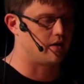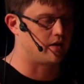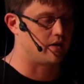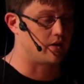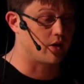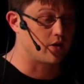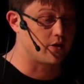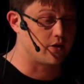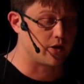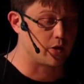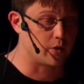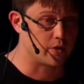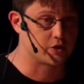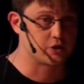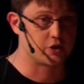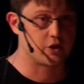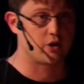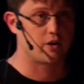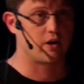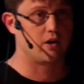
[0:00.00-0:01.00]
And the other thing with
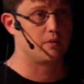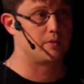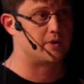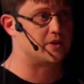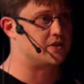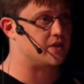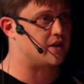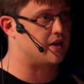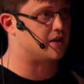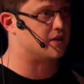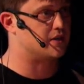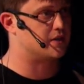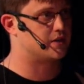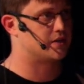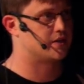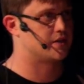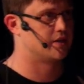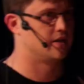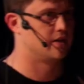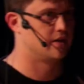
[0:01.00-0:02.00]
secure element
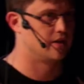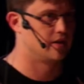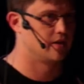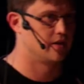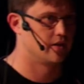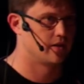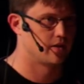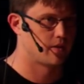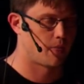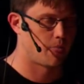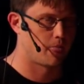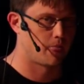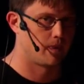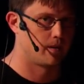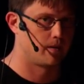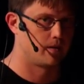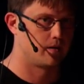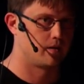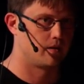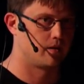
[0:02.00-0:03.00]
is
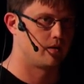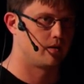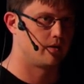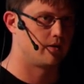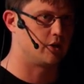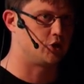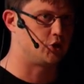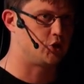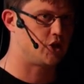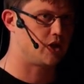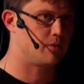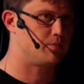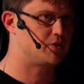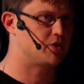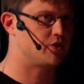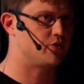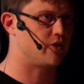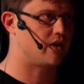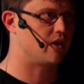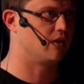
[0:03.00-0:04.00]
the
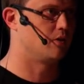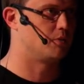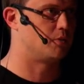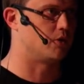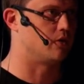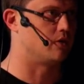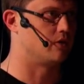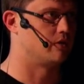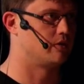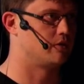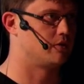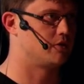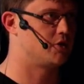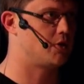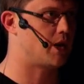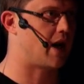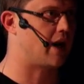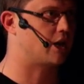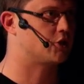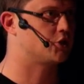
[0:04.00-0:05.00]
chips available
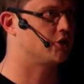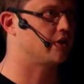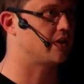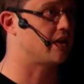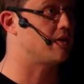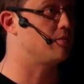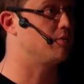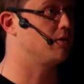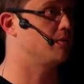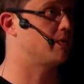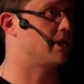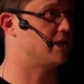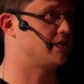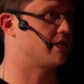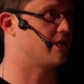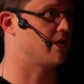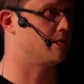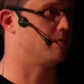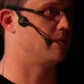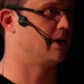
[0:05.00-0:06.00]
to actually
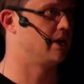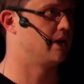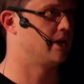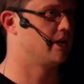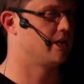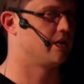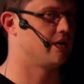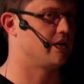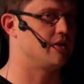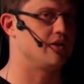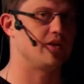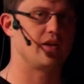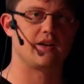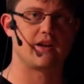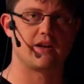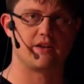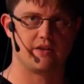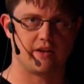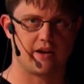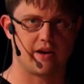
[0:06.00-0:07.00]
implement them, you
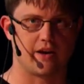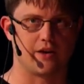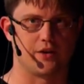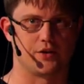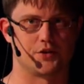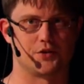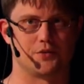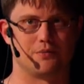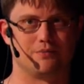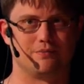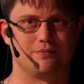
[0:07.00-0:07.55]
need NDAs.